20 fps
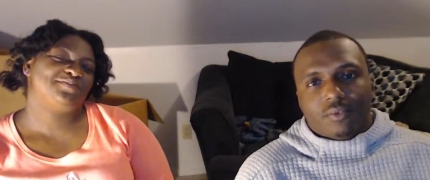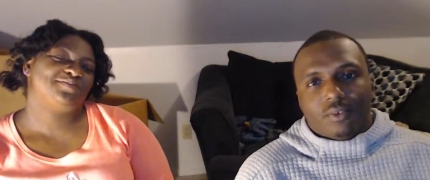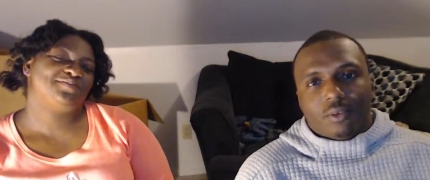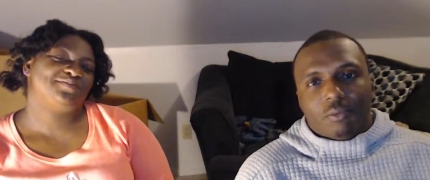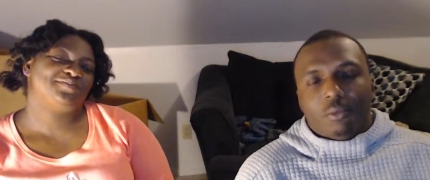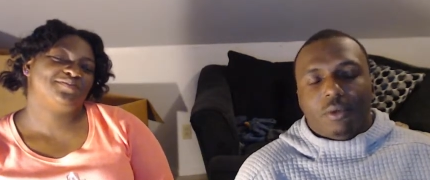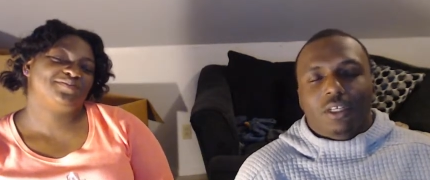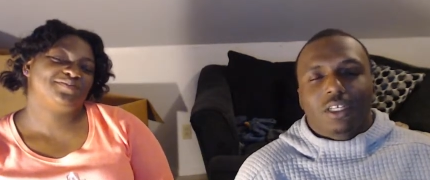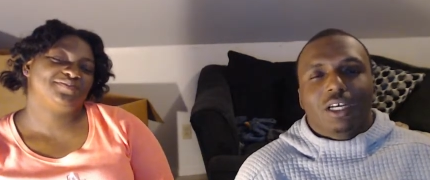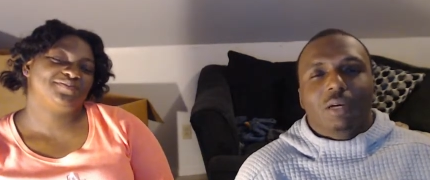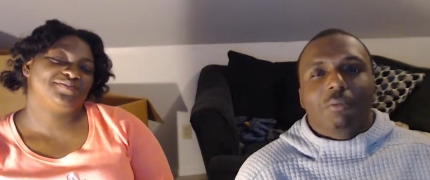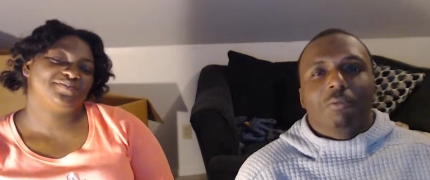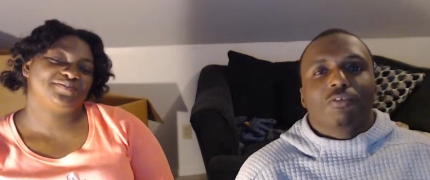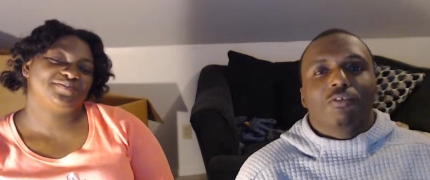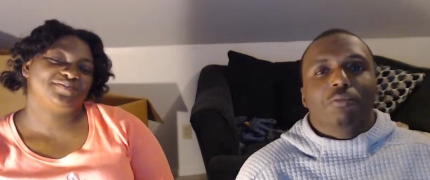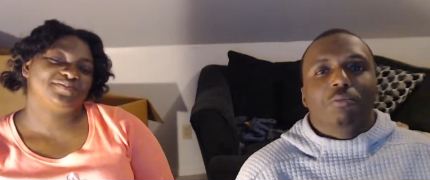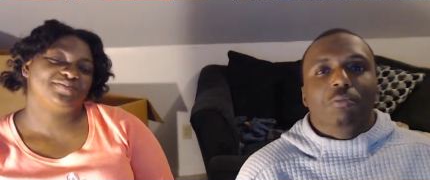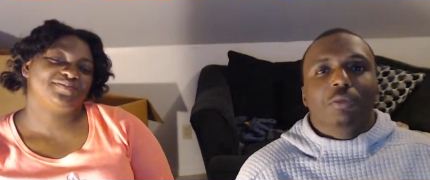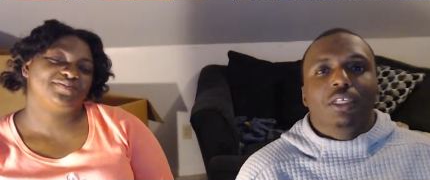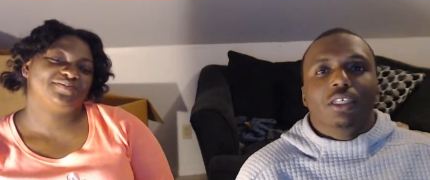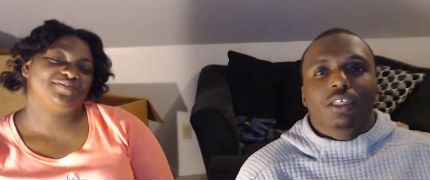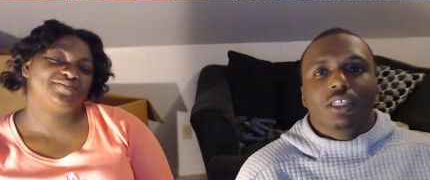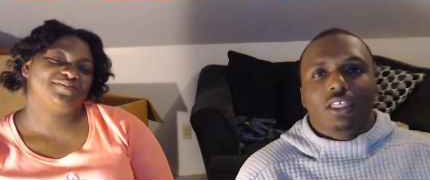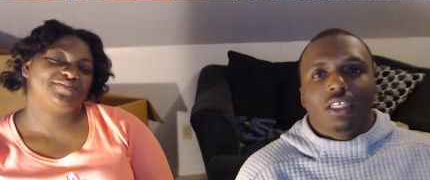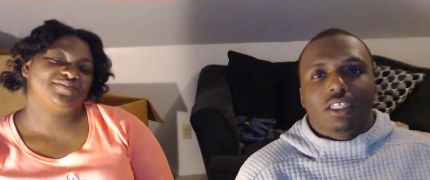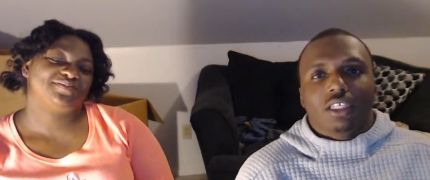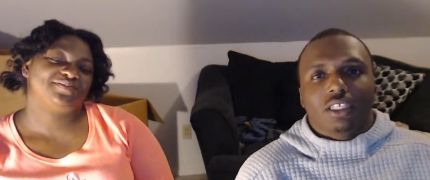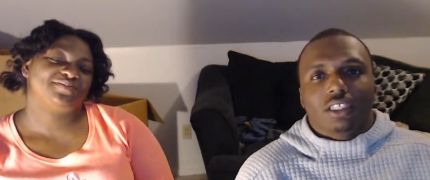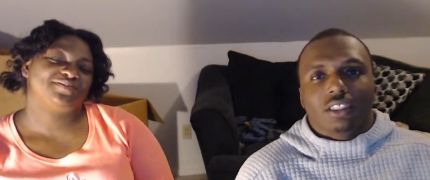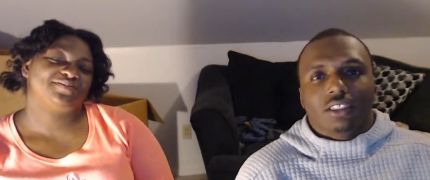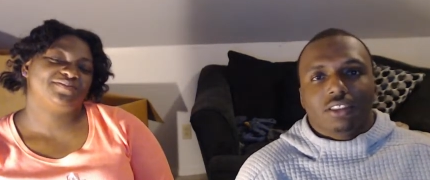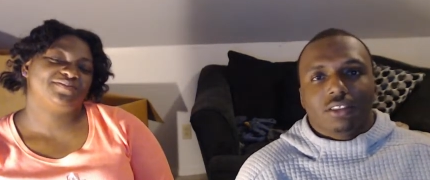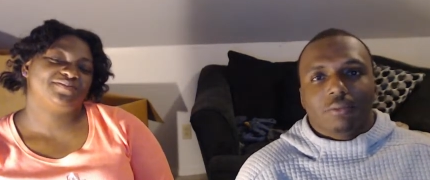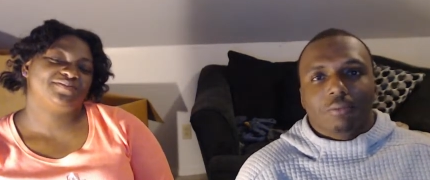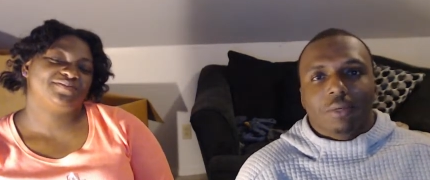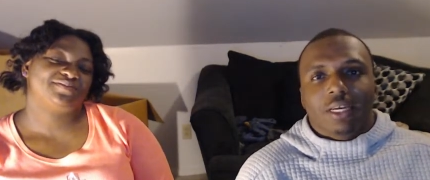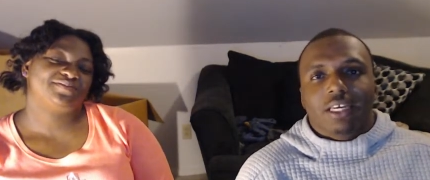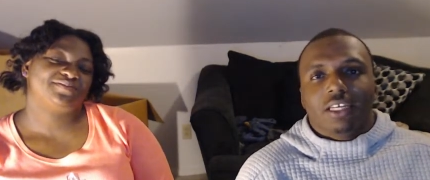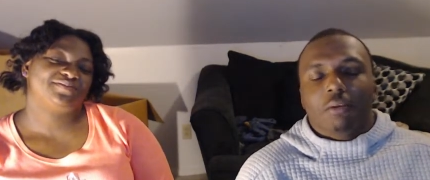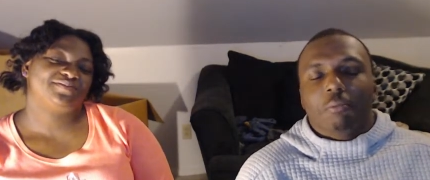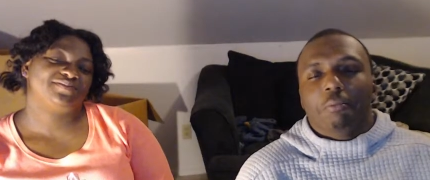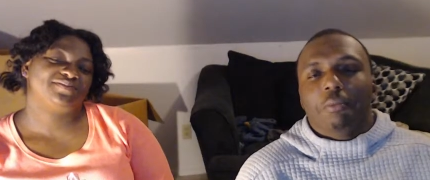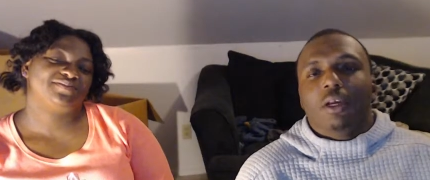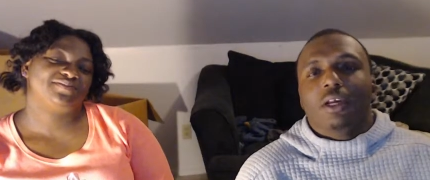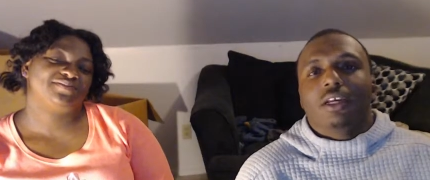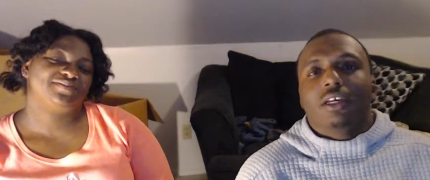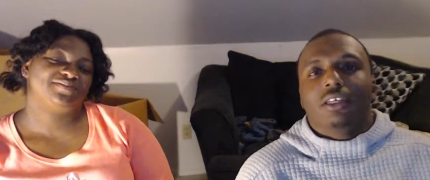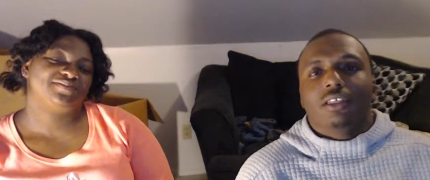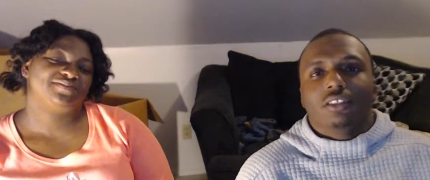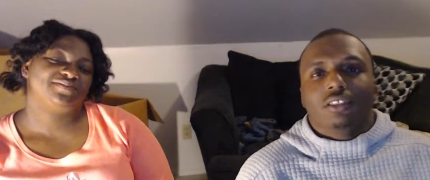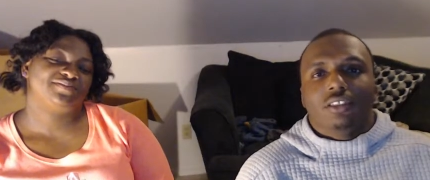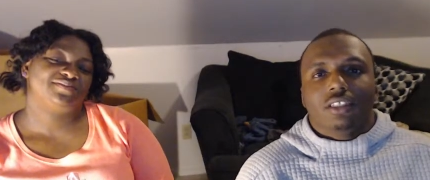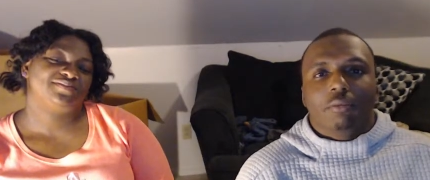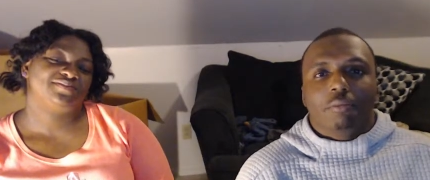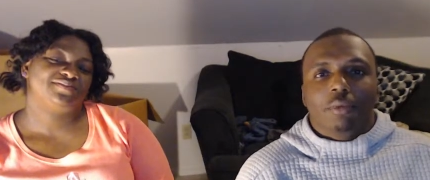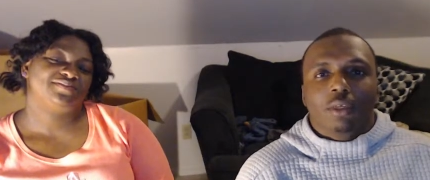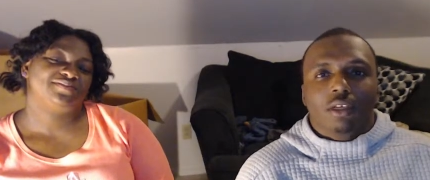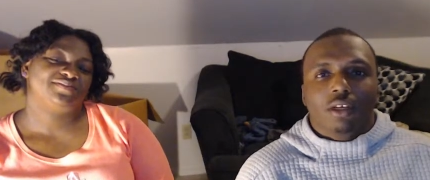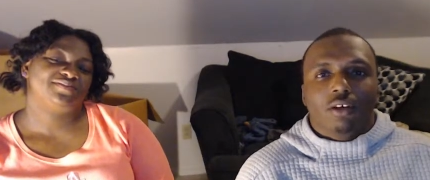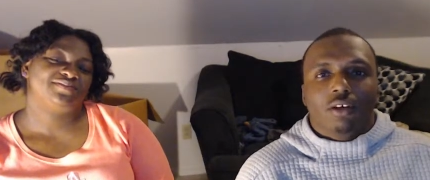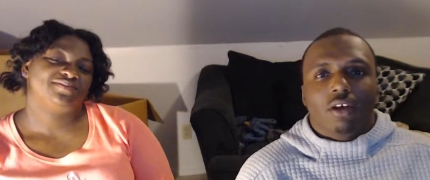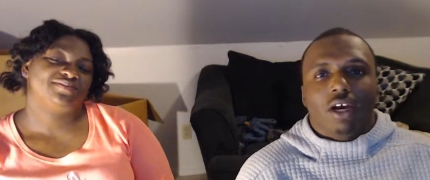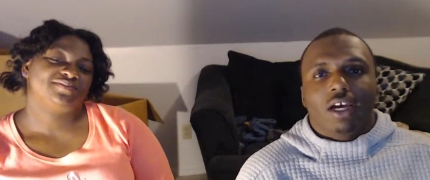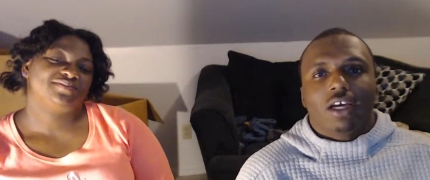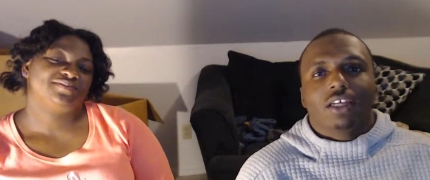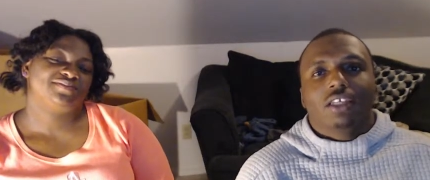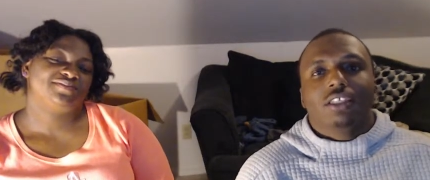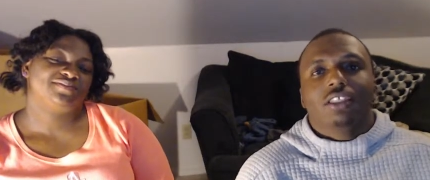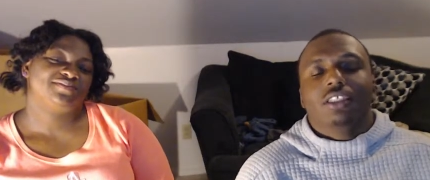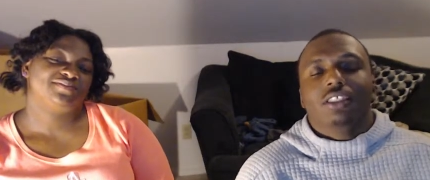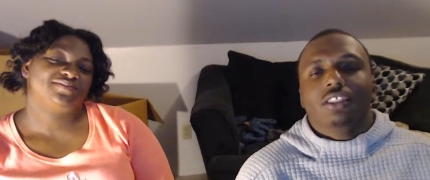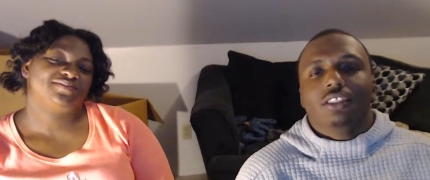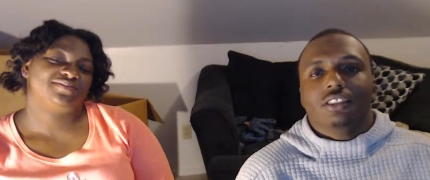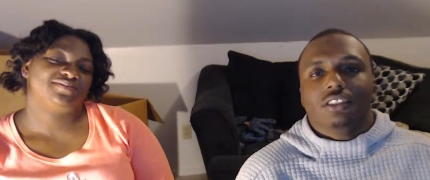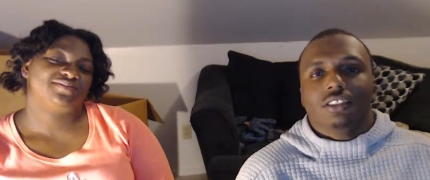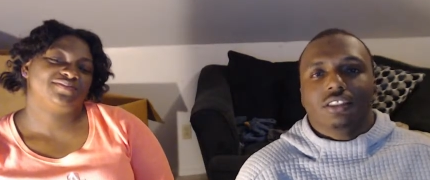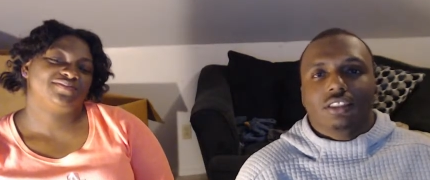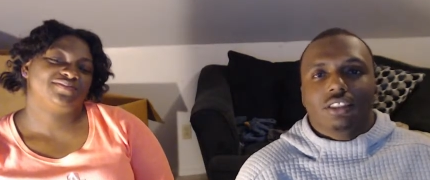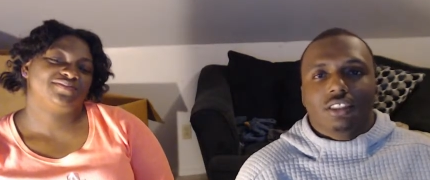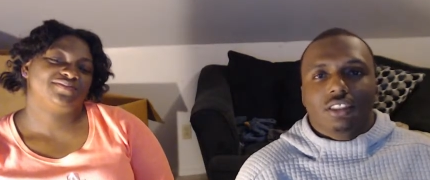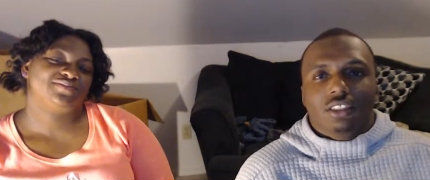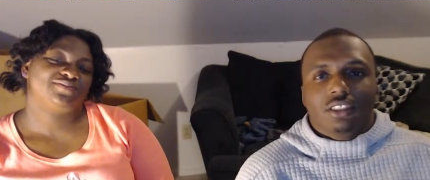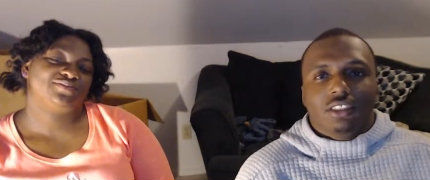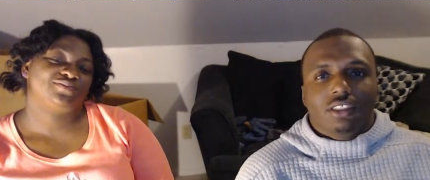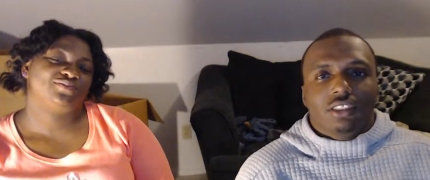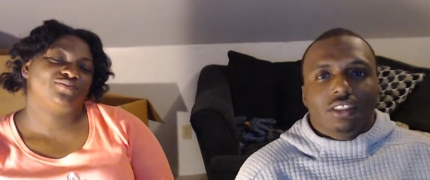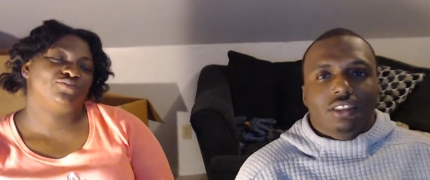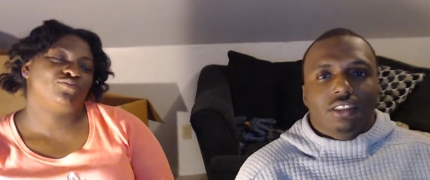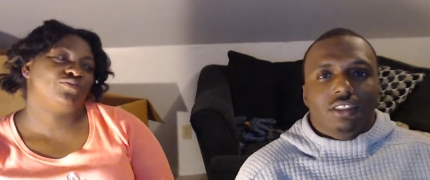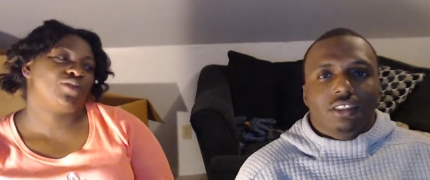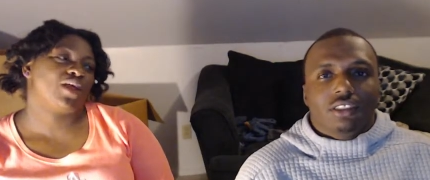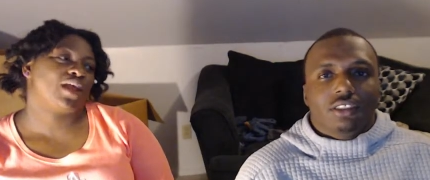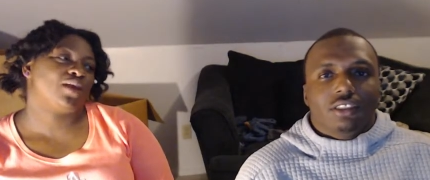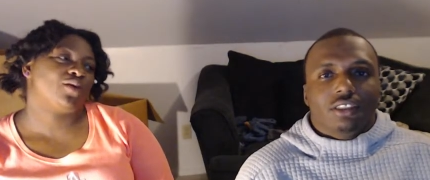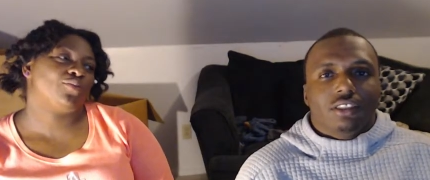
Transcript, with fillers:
Speaker 1: But coming from me and to man to man, let me know how it is. Like